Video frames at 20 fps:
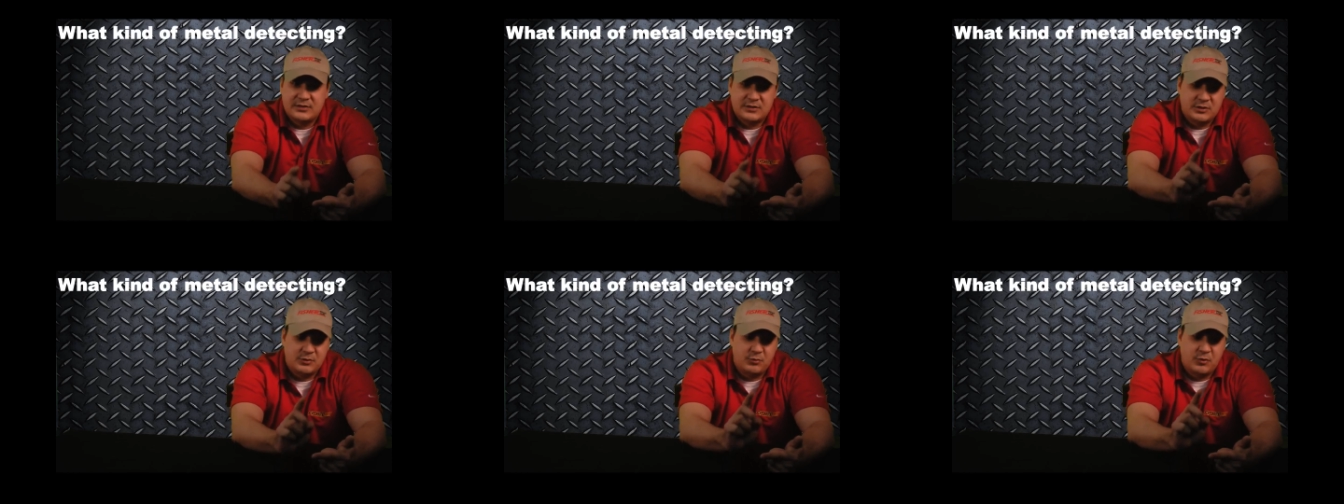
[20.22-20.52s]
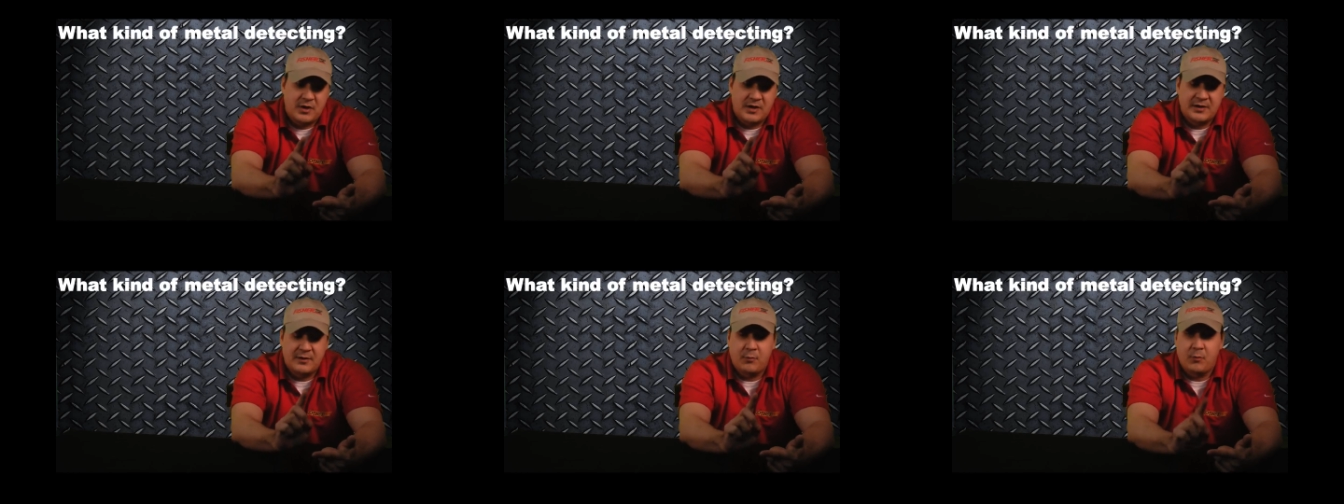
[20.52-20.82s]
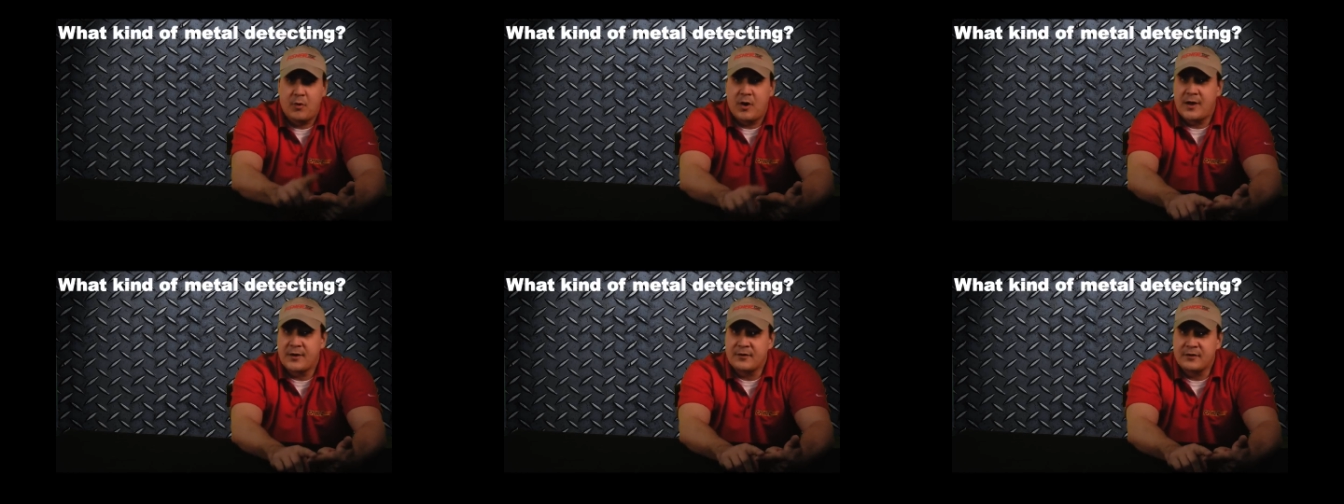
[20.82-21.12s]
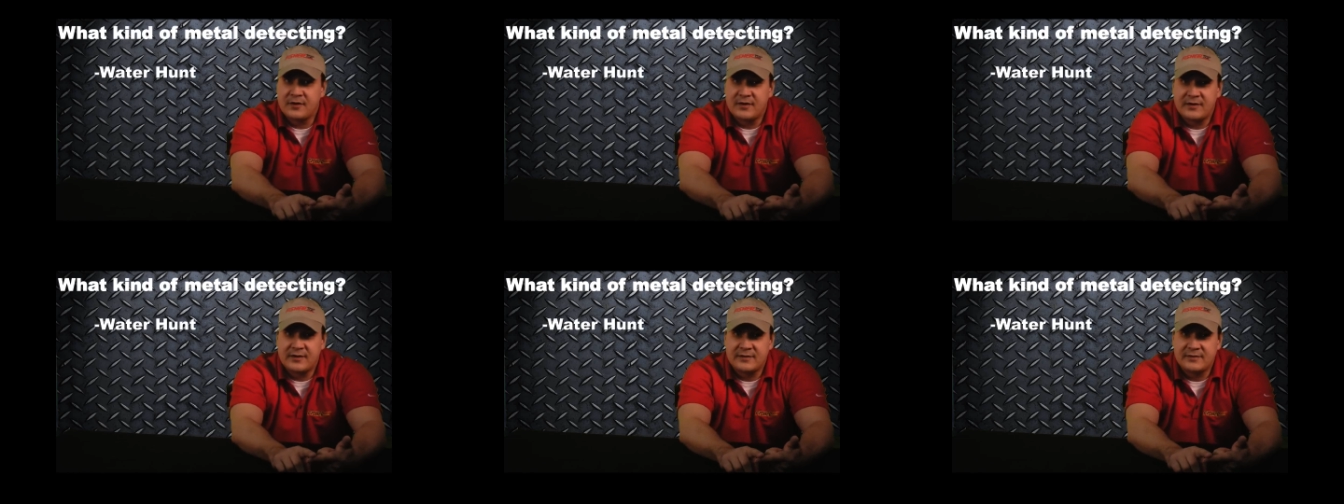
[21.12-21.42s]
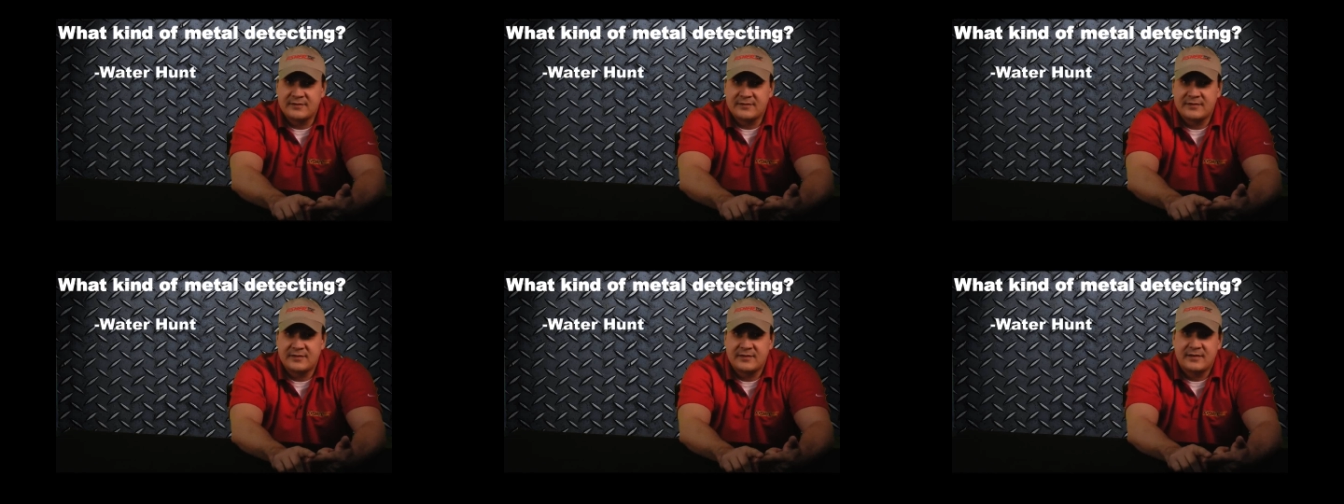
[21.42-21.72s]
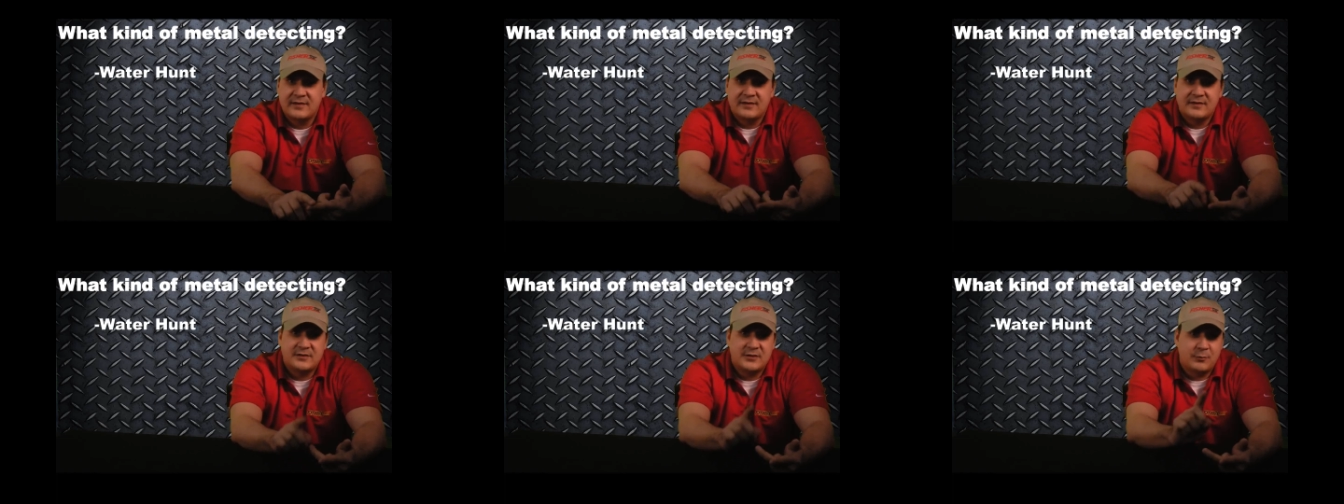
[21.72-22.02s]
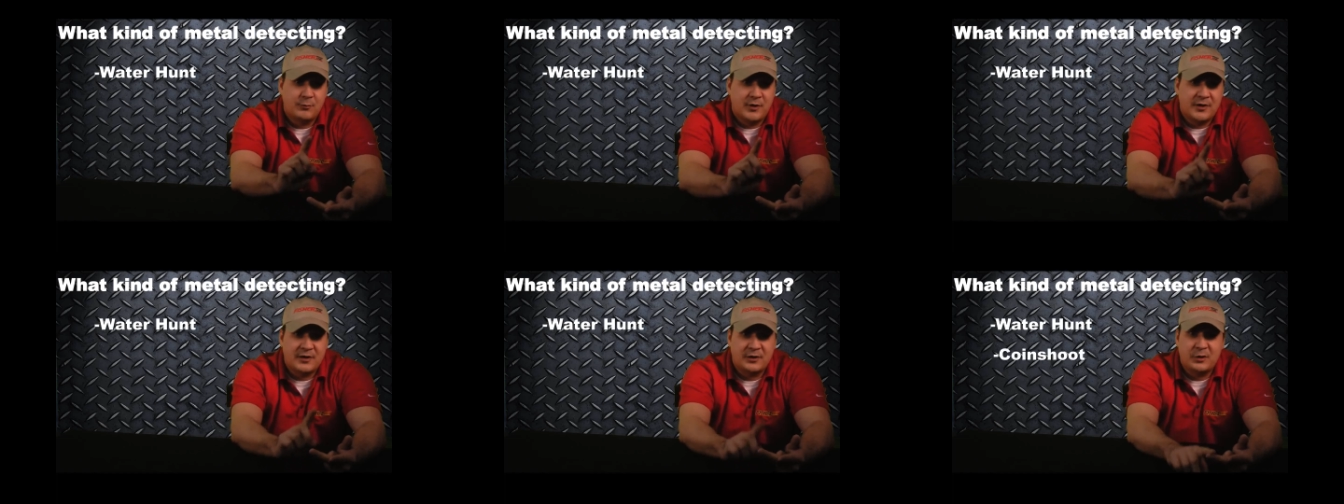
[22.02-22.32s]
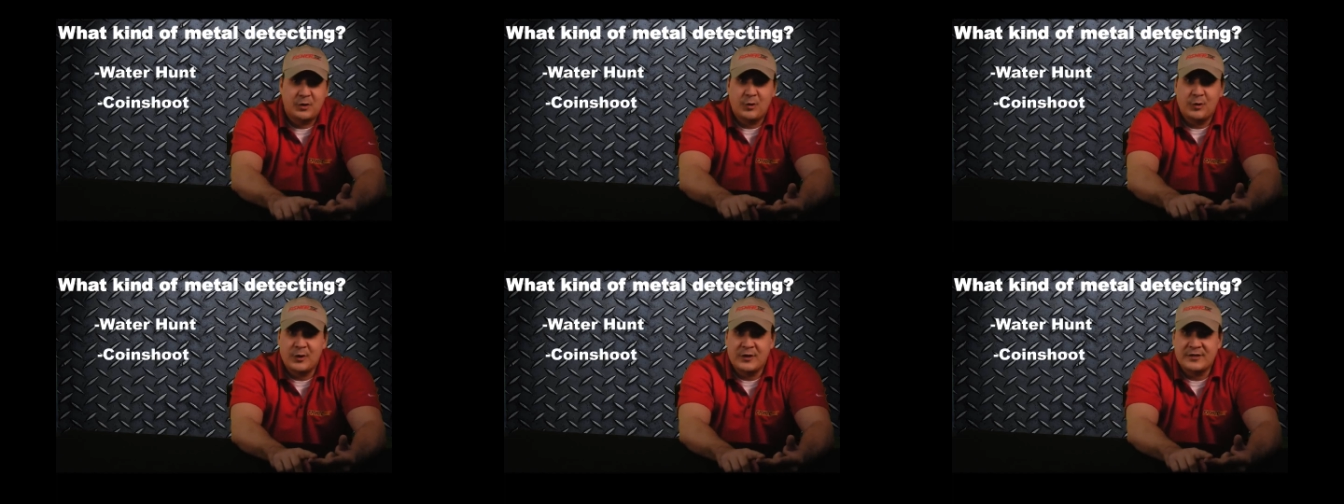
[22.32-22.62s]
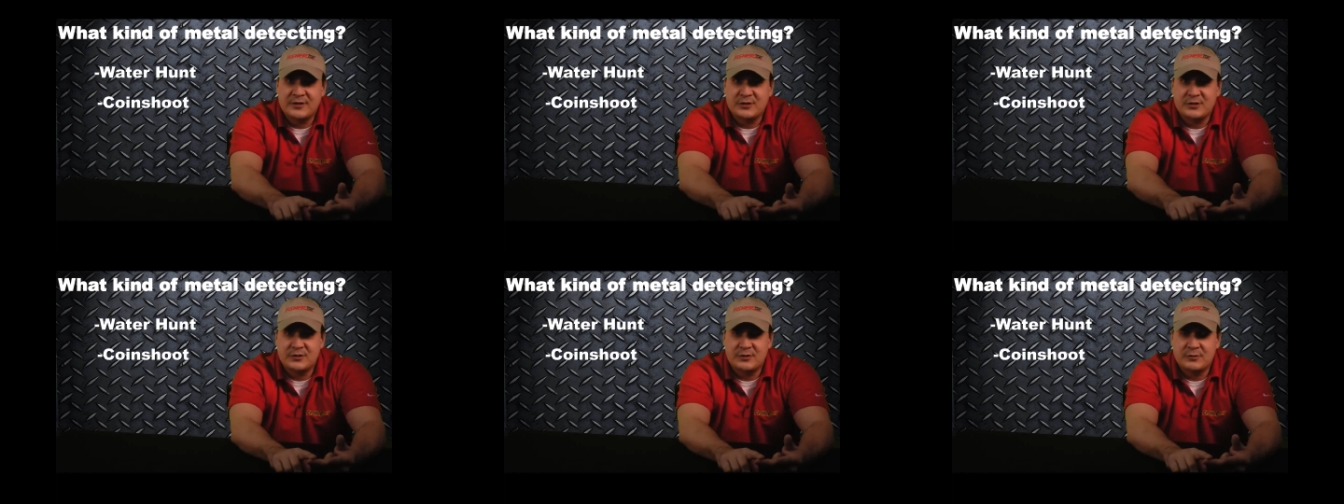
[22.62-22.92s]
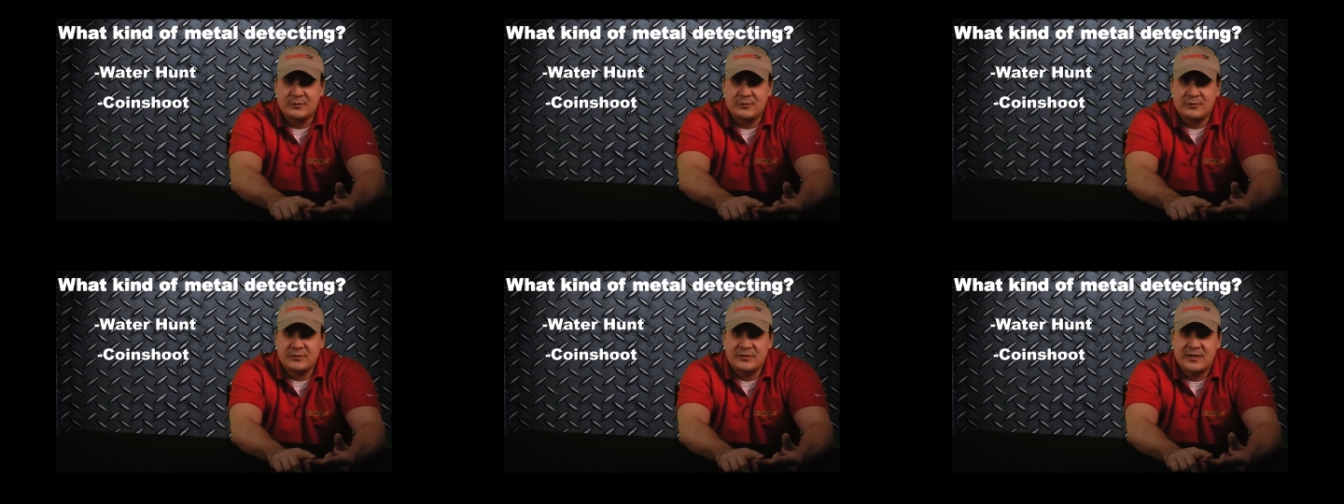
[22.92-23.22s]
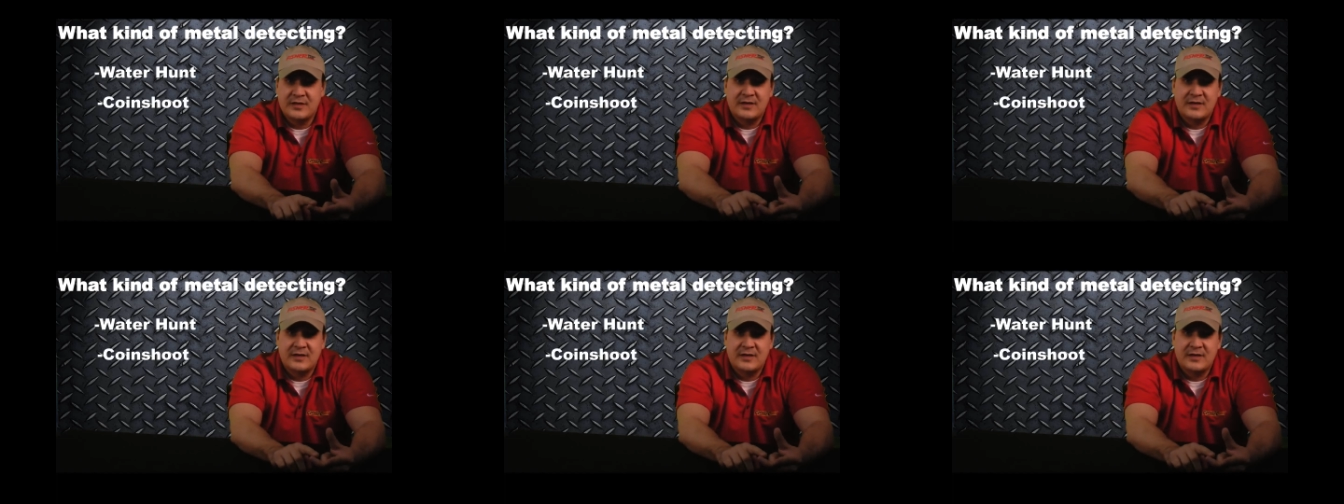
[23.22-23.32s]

Do you want a water hunt? Do you want a coin shoot?